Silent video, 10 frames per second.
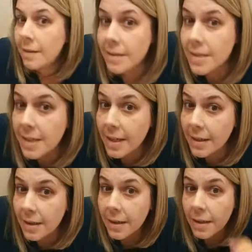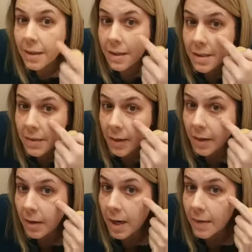You can see it. See right
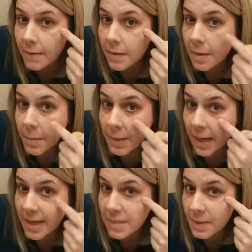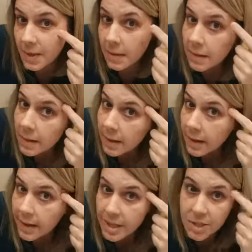here I have melasma,
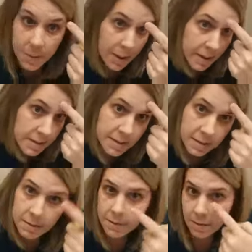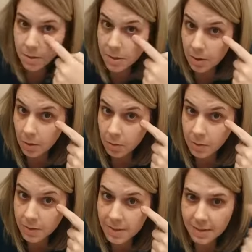age spots, dark
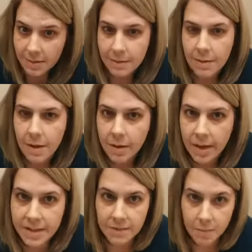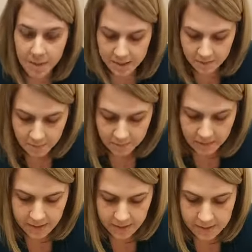circles, all kinds of a mess on my
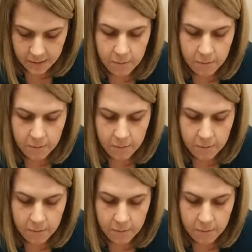face.